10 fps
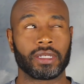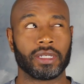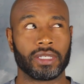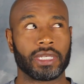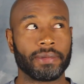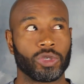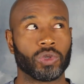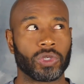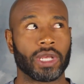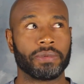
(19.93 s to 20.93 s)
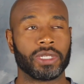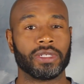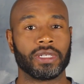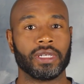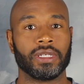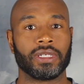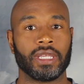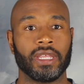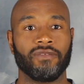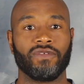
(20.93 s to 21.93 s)
conceptual substances,
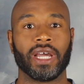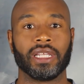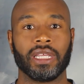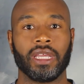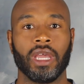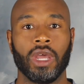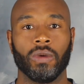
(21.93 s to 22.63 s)
and then finally,